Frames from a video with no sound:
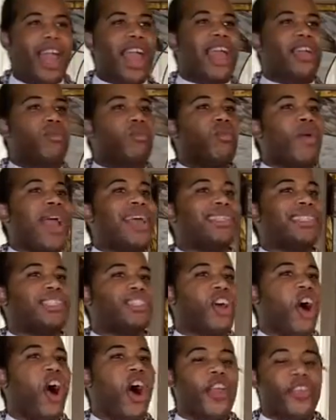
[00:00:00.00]
It
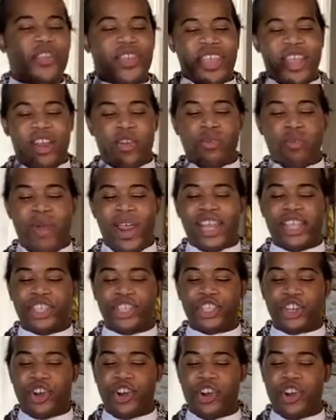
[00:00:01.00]
rests on the
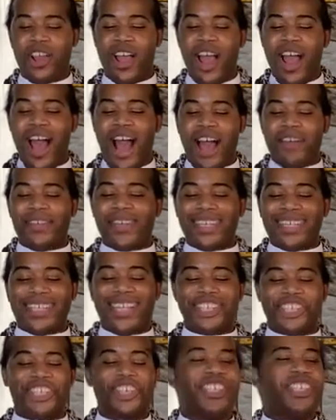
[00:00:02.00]
erasure of
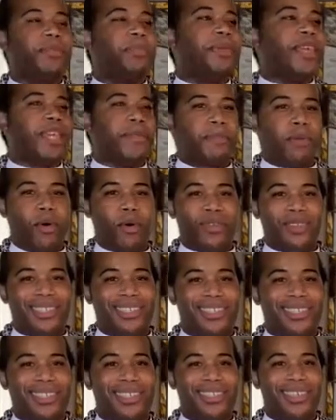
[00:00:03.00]
Indigenous
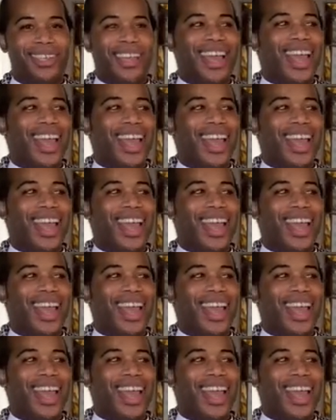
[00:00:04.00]
peoples